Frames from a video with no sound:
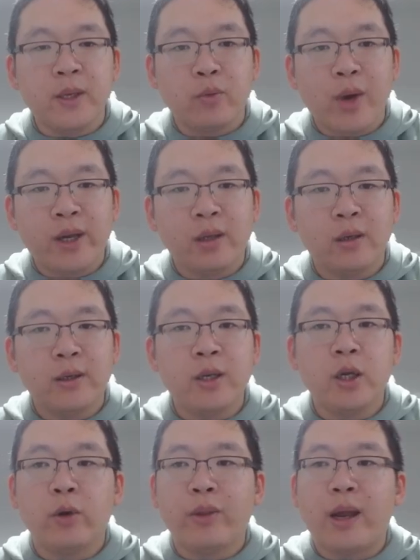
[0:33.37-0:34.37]
me regularly
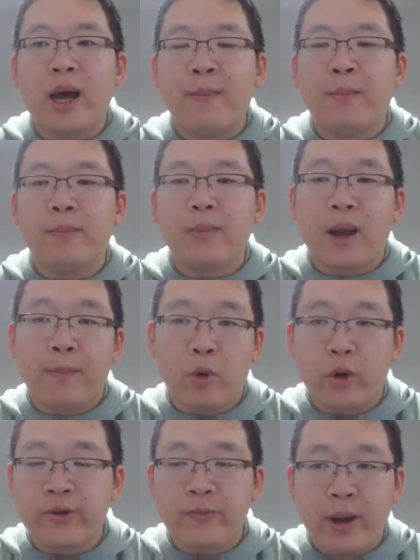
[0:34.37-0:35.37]
know that a
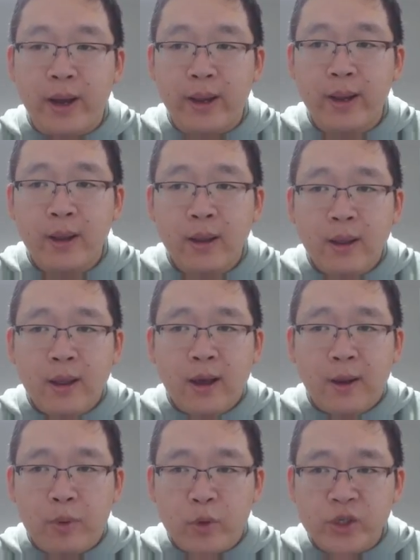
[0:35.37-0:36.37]

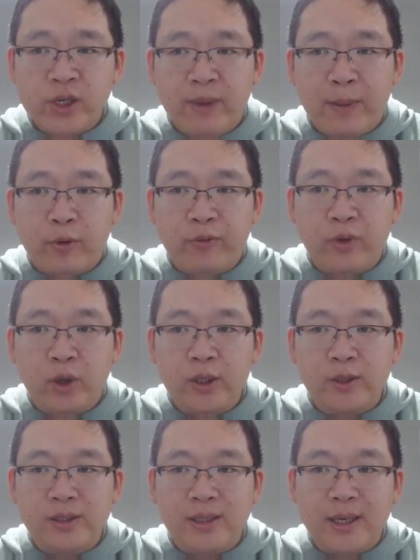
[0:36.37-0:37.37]
portion of my
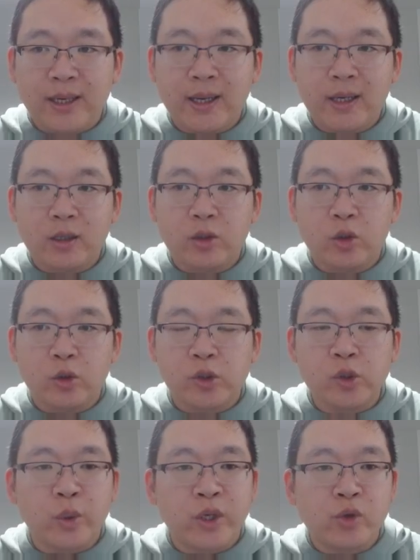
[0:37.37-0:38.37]
portfolio is dedicated to
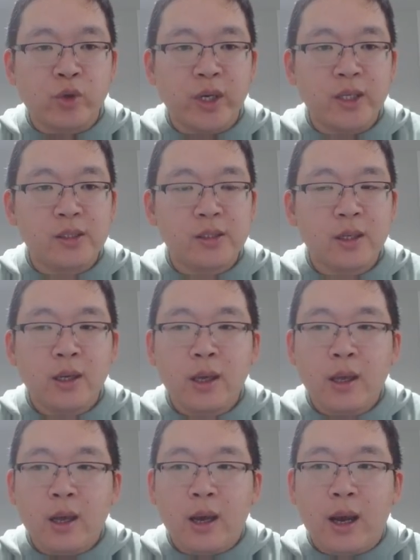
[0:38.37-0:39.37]
swing trades.
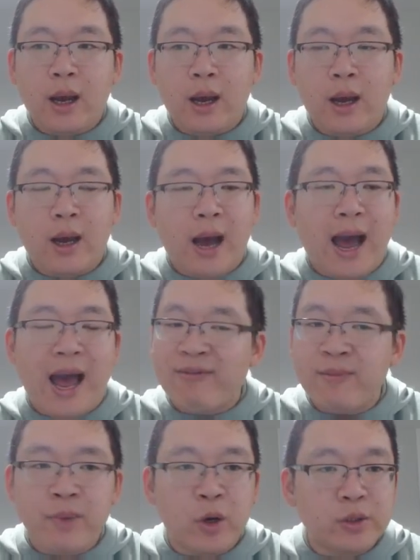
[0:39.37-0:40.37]
I
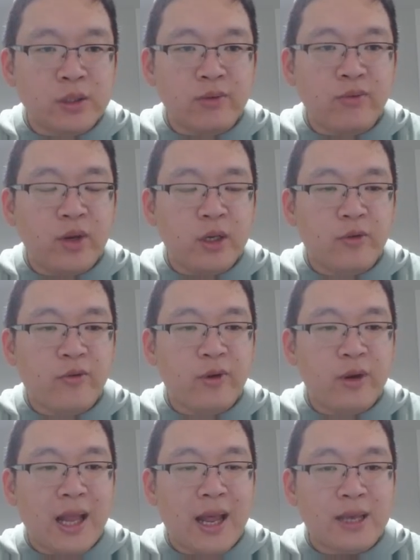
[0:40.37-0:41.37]
haven't posted a video
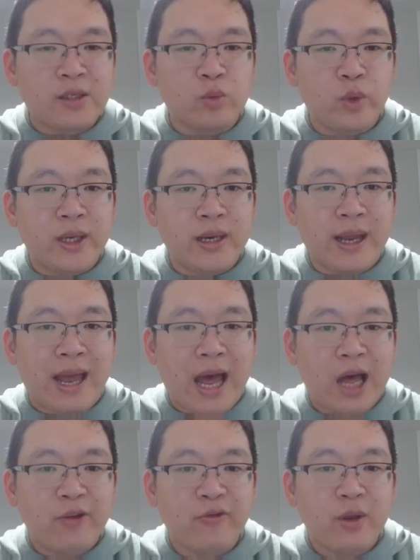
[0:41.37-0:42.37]
for the last week and a
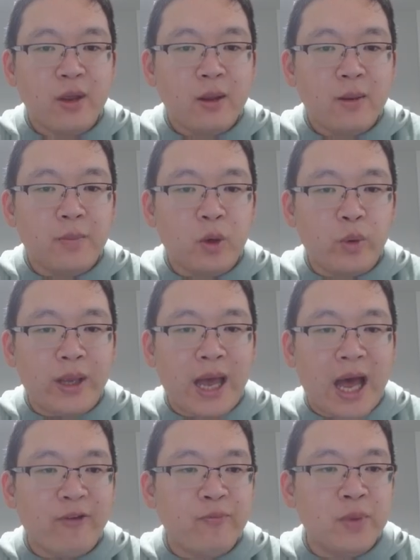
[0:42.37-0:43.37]
half, but we
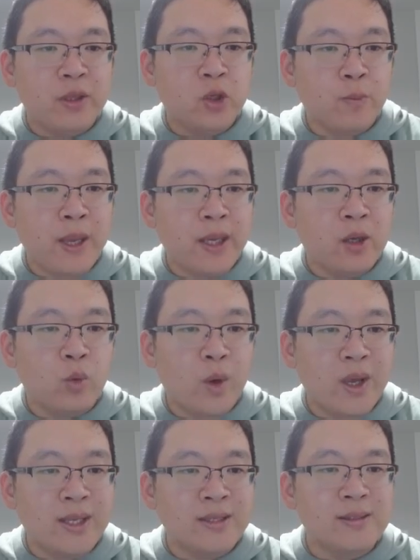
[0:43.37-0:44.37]
have been making
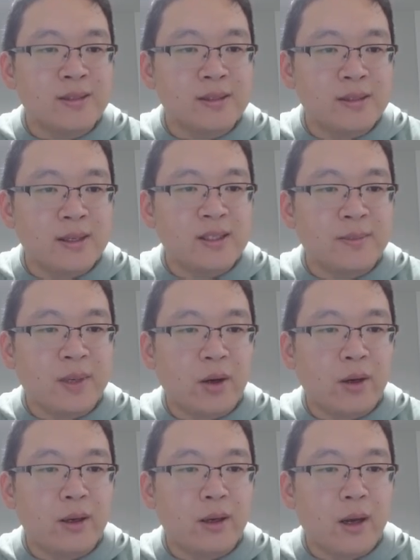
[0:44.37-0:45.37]
wins since
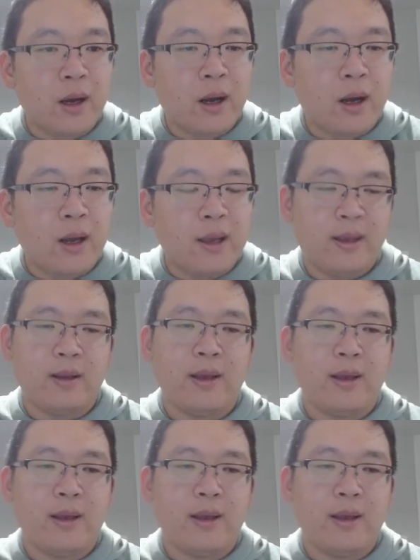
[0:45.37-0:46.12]
about uh,